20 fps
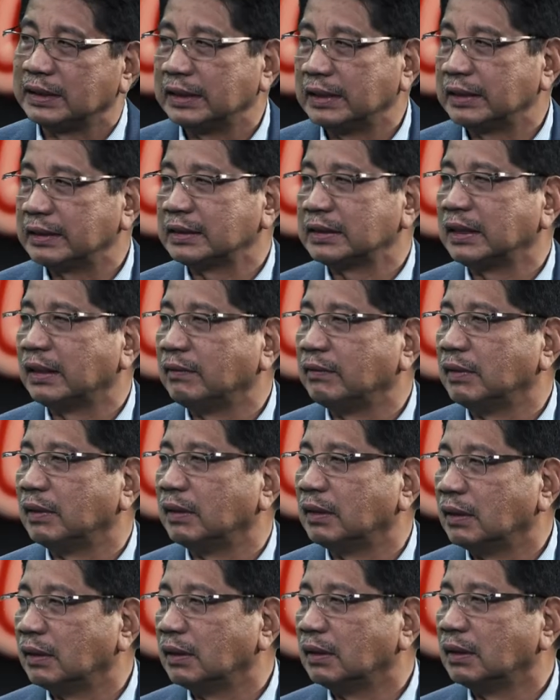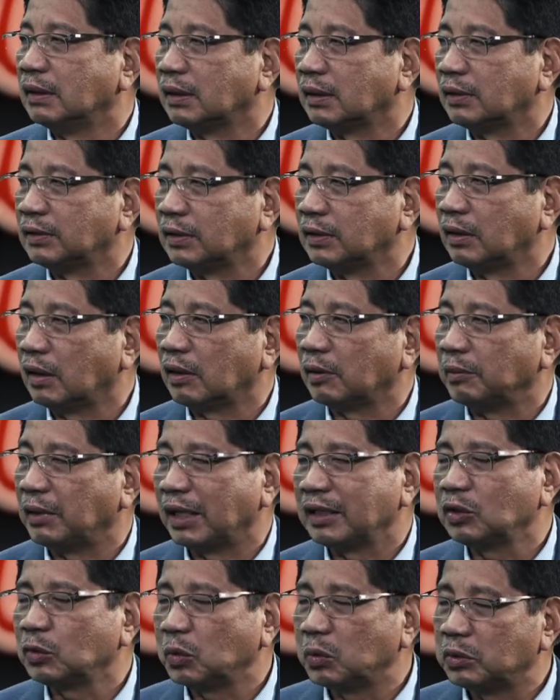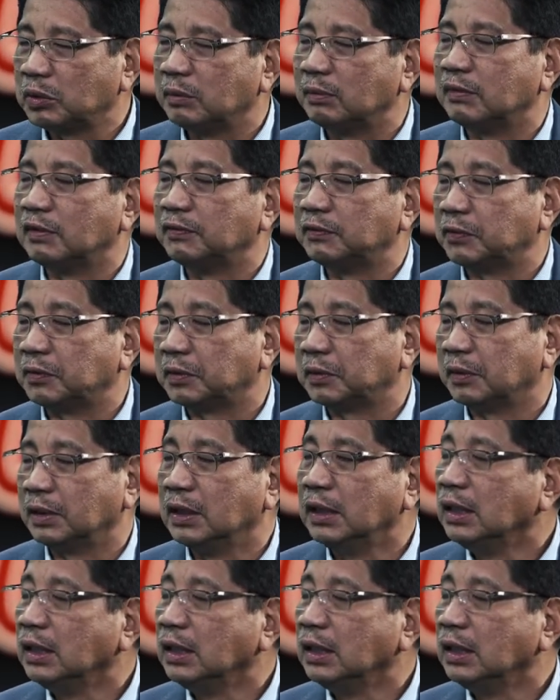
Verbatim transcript: He doesn't have the document. I told him before.